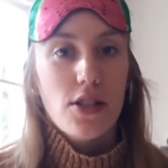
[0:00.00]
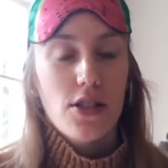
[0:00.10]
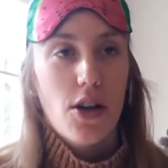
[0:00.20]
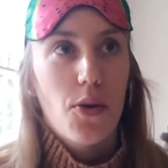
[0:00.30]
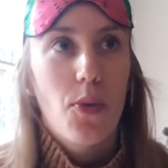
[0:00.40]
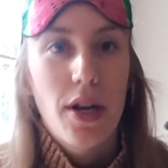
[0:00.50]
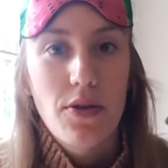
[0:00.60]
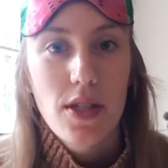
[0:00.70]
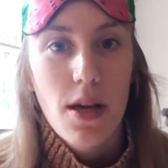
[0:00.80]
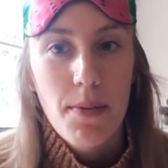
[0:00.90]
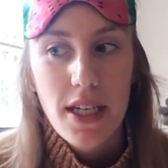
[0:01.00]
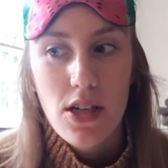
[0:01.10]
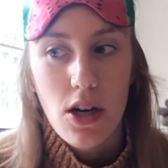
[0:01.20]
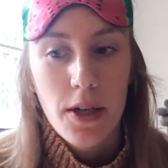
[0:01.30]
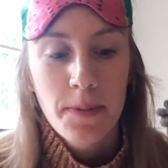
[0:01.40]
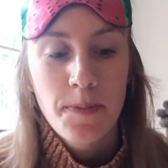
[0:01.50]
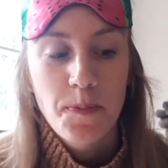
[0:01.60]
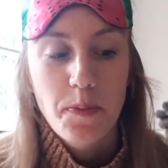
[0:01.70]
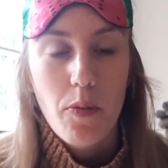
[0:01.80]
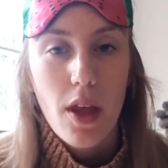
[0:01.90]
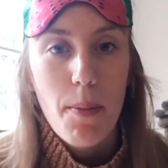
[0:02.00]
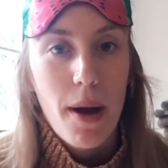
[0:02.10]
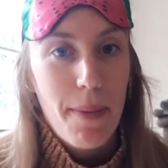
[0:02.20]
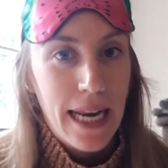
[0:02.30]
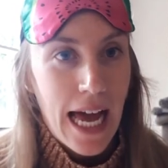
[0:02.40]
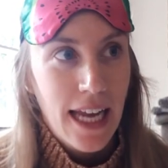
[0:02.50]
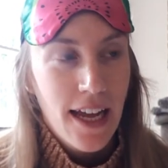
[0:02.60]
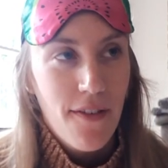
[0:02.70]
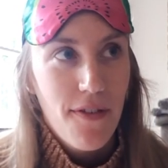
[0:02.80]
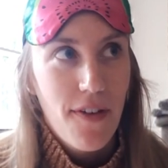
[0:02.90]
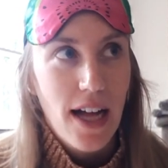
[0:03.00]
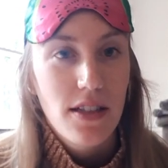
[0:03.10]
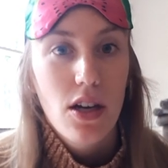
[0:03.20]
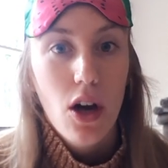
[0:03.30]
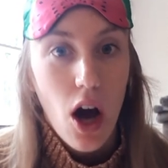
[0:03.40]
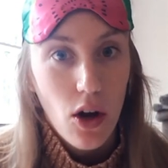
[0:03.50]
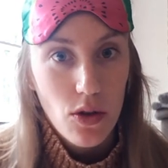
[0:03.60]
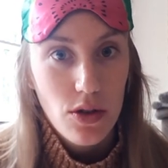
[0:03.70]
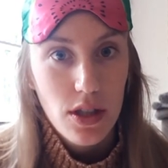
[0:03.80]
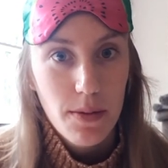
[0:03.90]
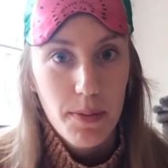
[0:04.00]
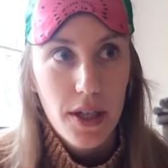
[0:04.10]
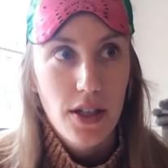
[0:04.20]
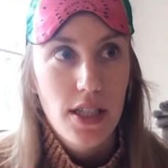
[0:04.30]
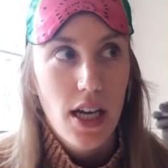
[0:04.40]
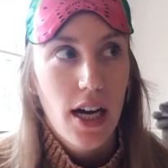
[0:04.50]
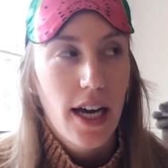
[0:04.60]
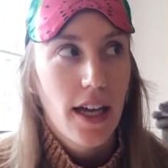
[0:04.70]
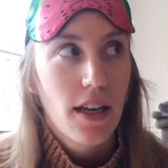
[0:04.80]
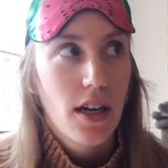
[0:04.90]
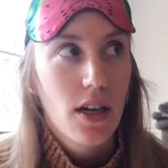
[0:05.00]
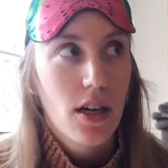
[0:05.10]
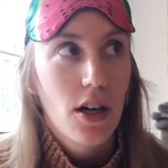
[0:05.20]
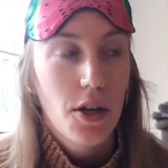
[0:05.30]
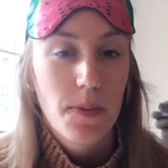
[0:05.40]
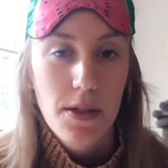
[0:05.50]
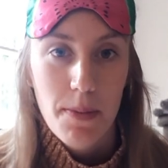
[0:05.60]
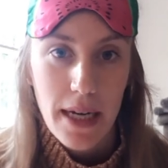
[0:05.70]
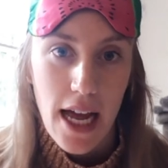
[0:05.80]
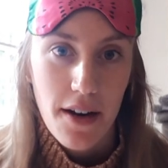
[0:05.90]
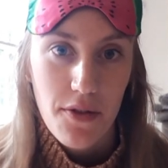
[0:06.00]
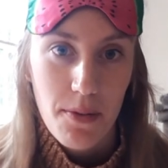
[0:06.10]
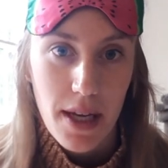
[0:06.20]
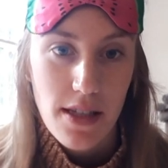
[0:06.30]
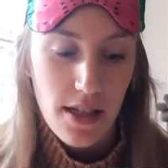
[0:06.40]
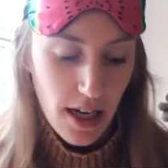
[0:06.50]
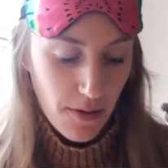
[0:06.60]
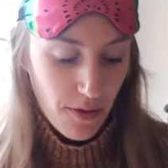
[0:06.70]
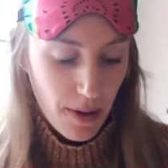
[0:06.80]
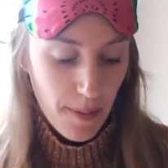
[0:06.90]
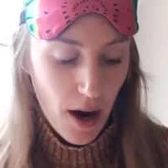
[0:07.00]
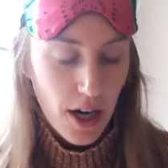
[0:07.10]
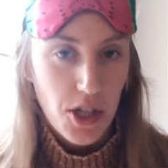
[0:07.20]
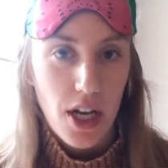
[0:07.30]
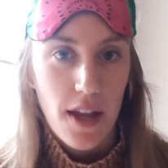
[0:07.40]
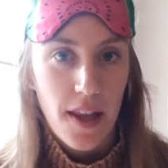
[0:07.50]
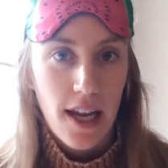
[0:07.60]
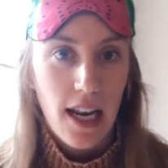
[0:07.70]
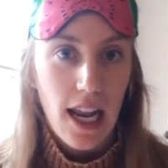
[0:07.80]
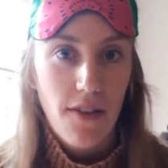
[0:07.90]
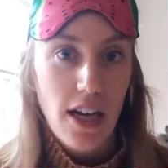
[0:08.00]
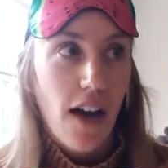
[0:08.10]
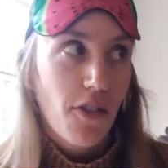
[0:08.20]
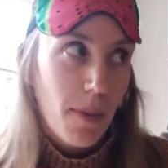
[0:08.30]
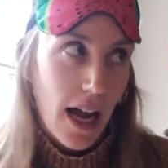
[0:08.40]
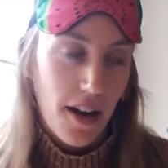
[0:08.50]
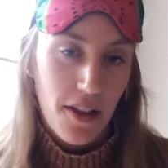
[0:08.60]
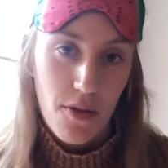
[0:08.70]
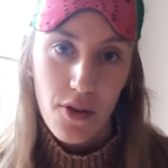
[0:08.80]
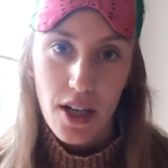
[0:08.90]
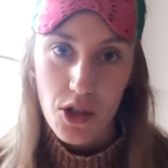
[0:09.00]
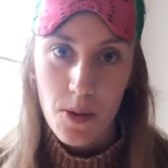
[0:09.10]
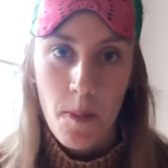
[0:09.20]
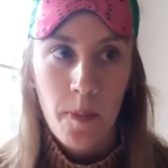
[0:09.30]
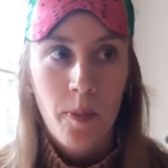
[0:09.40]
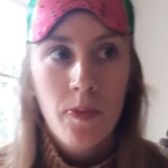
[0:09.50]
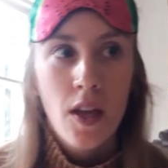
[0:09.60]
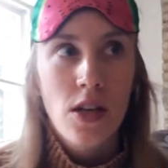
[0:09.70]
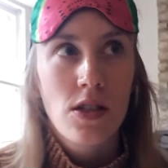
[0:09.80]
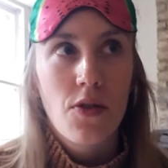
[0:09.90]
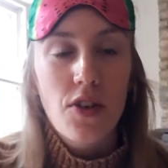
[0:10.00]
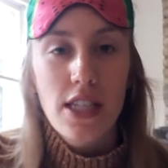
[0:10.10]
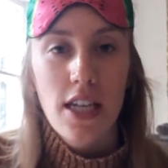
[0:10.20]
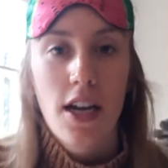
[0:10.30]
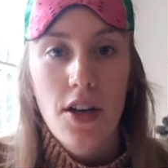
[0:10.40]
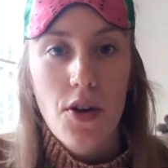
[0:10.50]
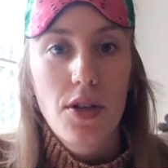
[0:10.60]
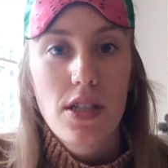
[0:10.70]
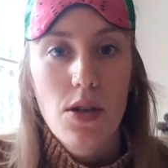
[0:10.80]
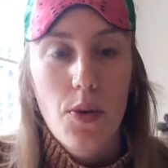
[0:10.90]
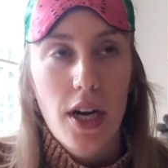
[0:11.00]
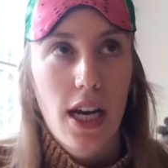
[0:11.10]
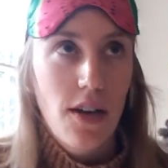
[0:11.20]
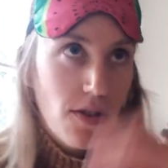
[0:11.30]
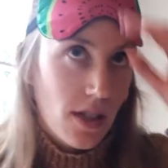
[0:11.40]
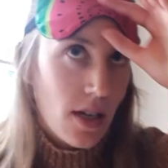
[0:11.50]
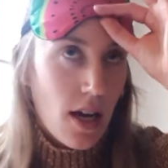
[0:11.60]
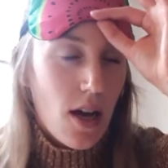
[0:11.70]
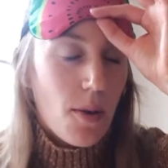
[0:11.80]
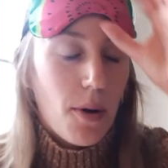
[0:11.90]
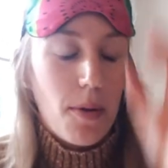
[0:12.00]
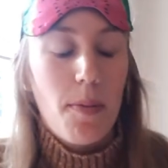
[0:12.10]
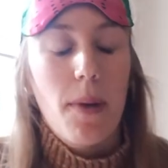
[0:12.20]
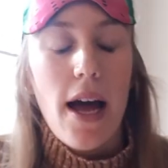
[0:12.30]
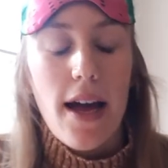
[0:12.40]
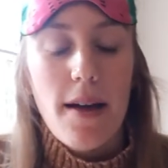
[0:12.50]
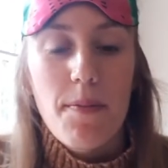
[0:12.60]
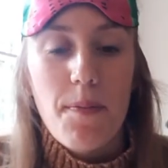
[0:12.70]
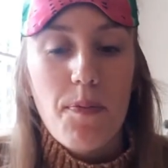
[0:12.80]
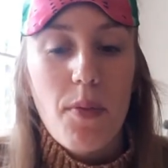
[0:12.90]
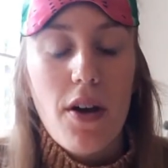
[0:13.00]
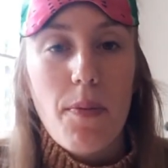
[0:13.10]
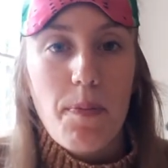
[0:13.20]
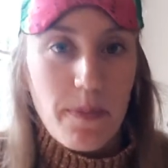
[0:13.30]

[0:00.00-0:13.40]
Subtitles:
So when it was on my tongue, my banana felt cold because I had cut up some banana from yesterday for my porridge, and then it left half the banana in the fridge. So the first thing I noticed when I put my